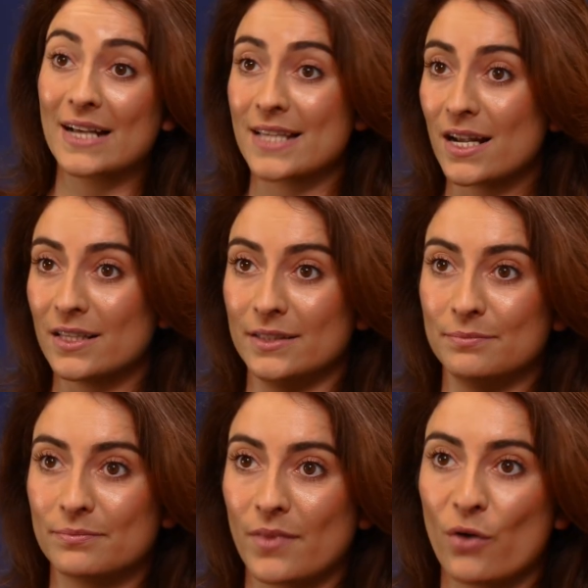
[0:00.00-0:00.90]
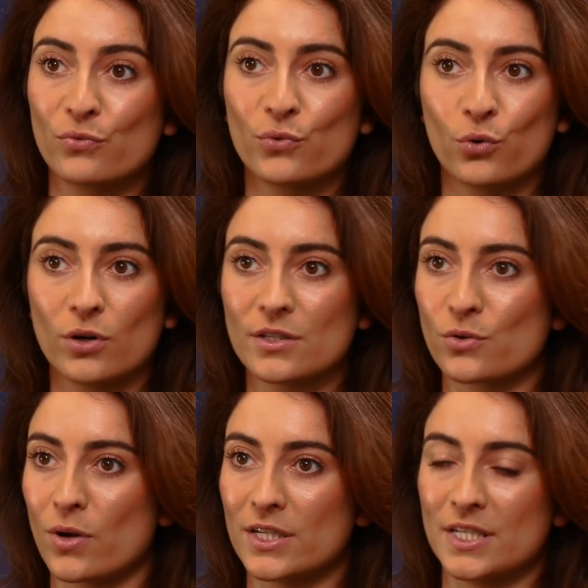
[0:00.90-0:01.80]
Exactly. Of course,
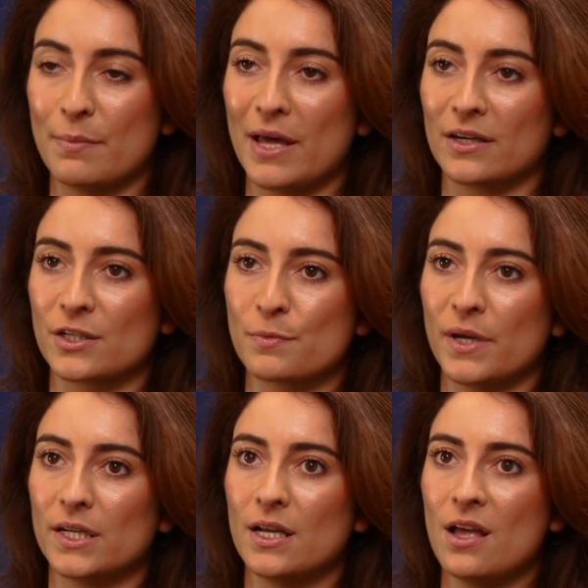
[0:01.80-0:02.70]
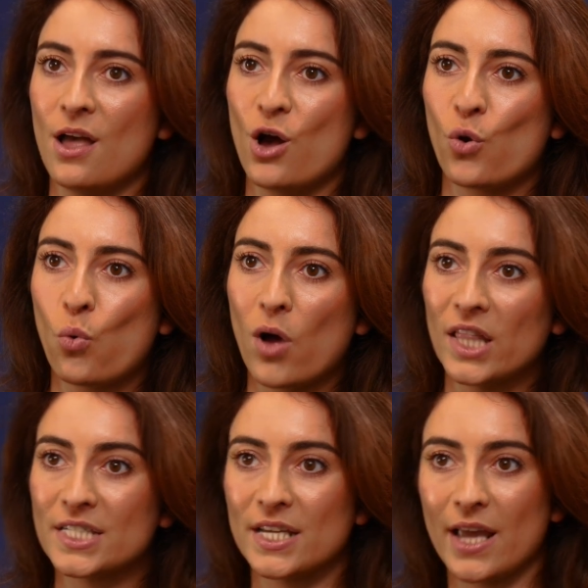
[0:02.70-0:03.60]
quantity matters, but
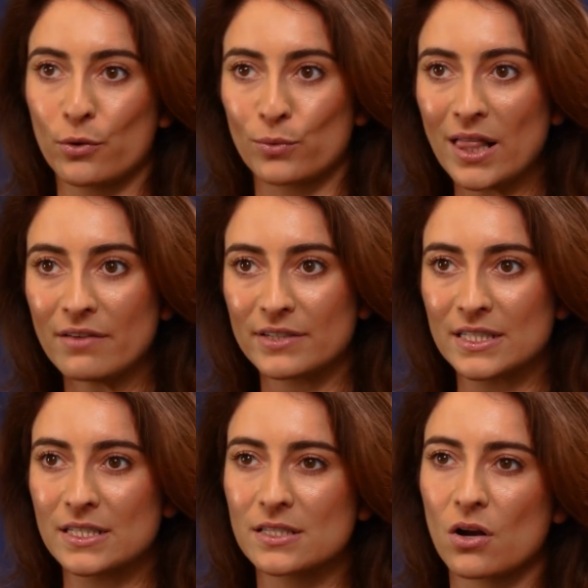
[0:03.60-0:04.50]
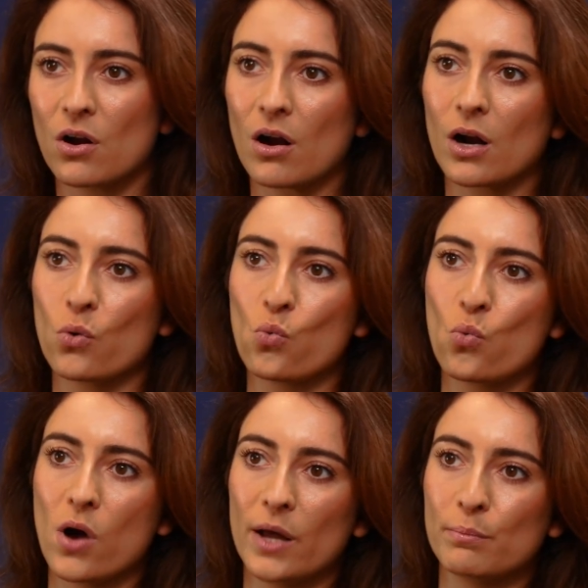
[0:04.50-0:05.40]
quality and relevance are
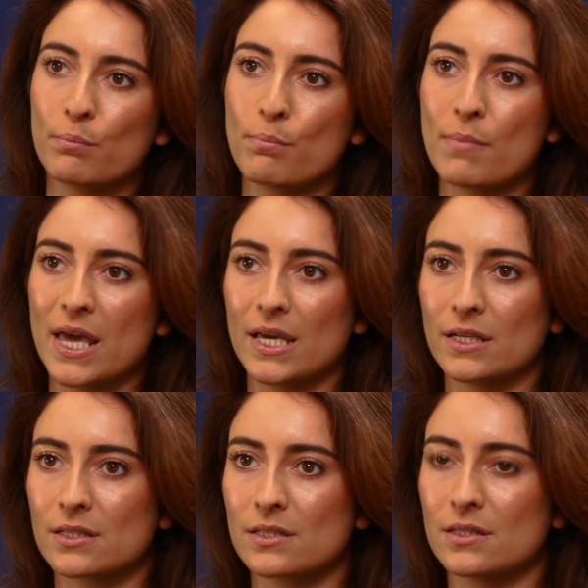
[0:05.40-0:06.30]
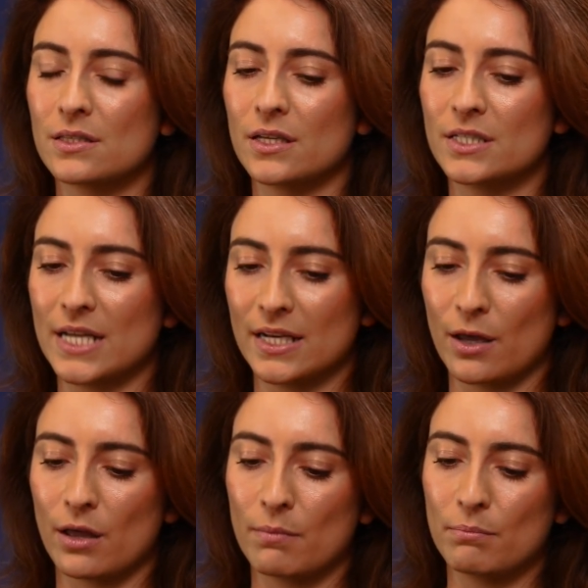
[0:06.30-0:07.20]
what makes the
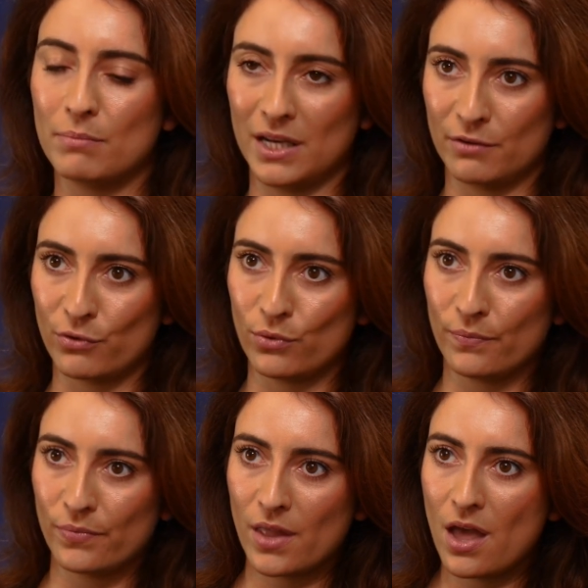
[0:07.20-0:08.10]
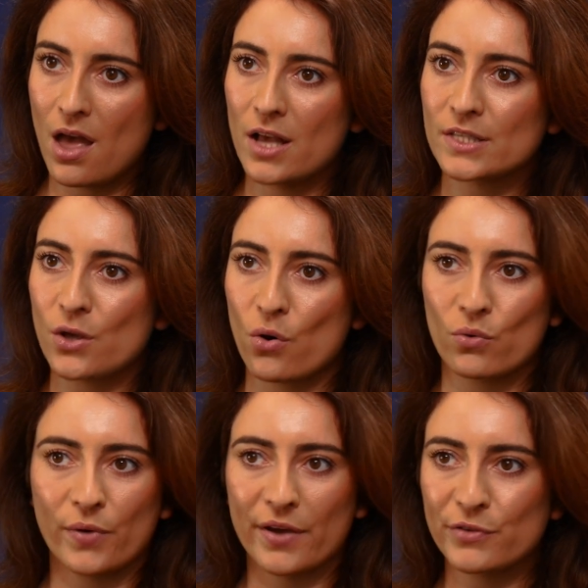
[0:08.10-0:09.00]
data meaningful.
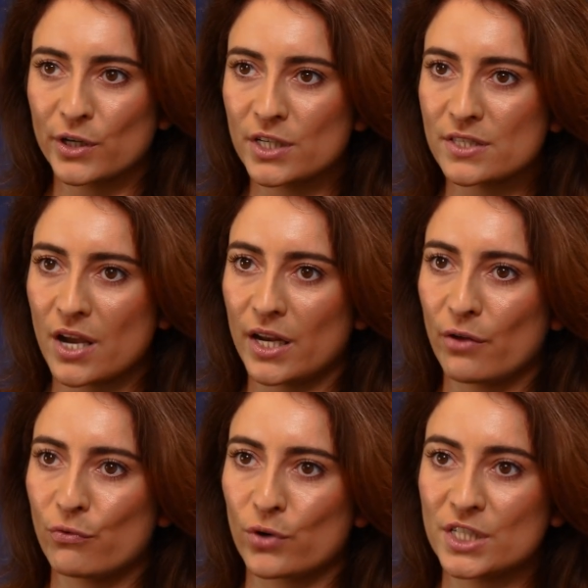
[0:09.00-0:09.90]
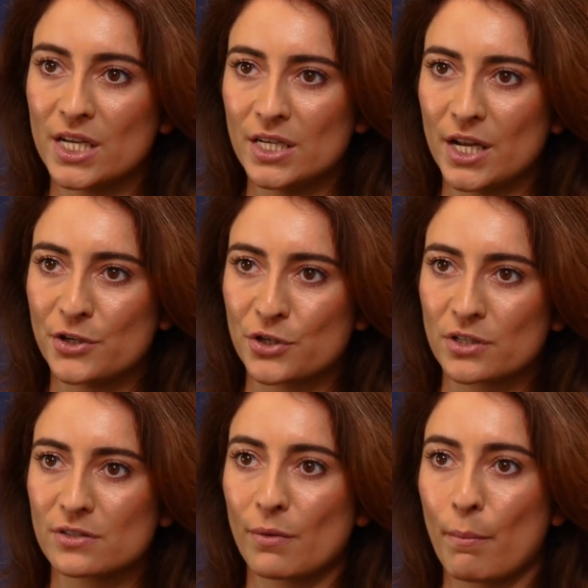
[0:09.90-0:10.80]
So, if you're designing for
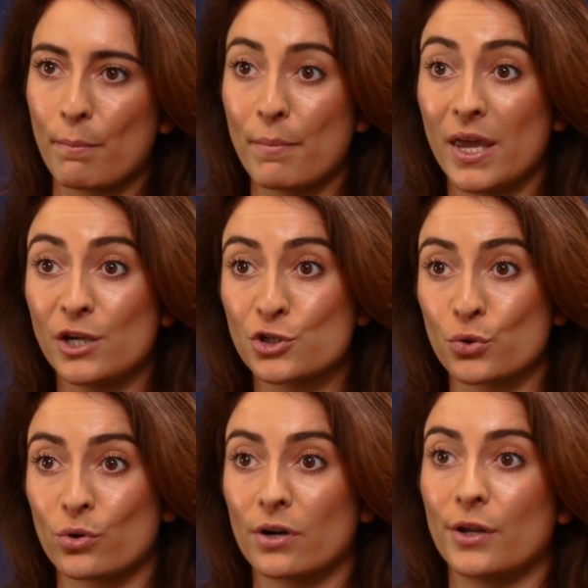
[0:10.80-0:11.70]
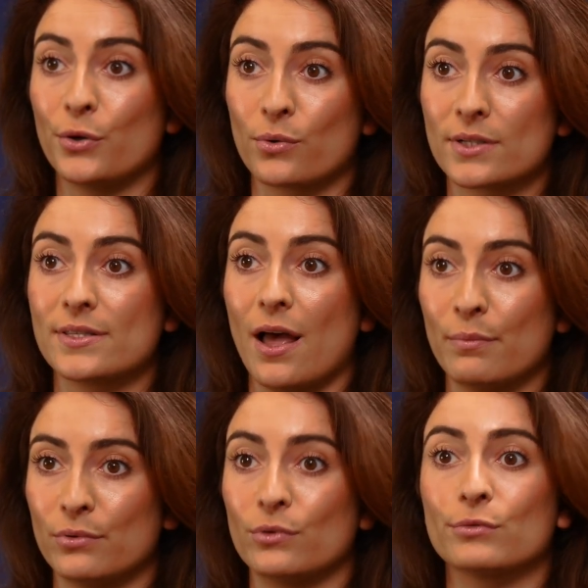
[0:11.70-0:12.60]
teenagers, make sure your
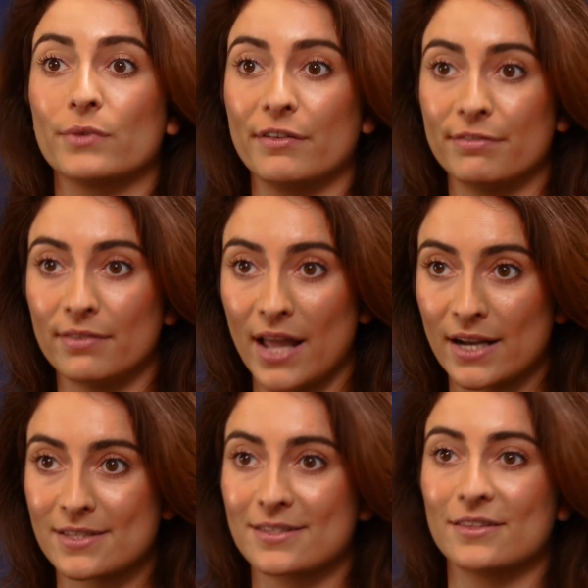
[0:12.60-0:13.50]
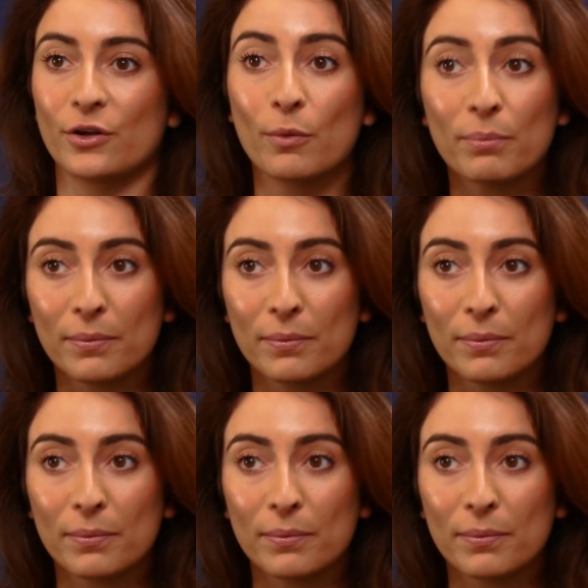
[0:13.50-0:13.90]
sample reflects the